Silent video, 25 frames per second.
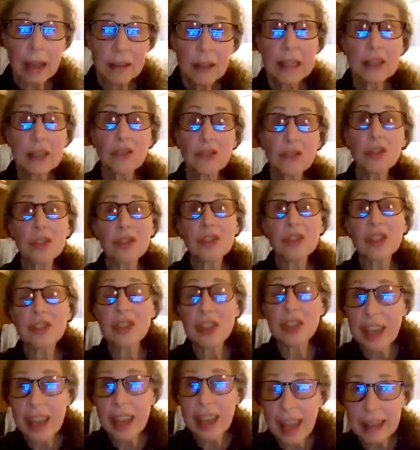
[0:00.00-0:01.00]
he should
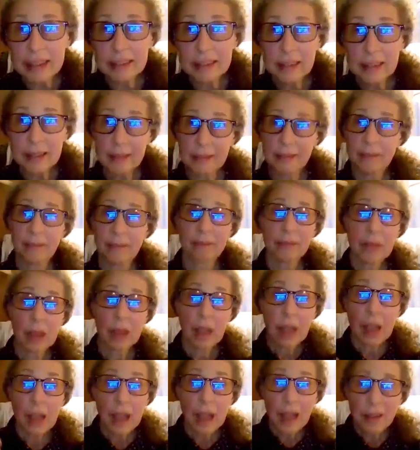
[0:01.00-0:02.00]
stand
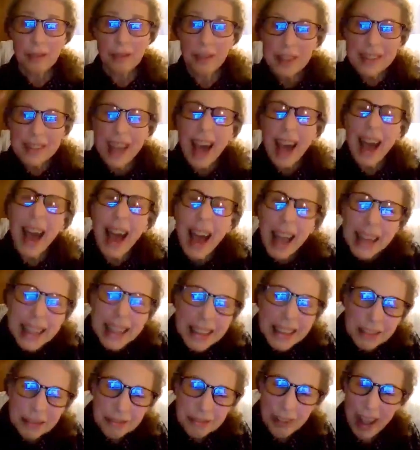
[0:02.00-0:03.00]
for the
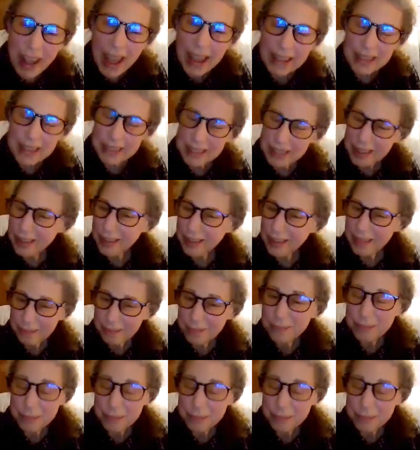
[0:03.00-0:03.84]
height factor.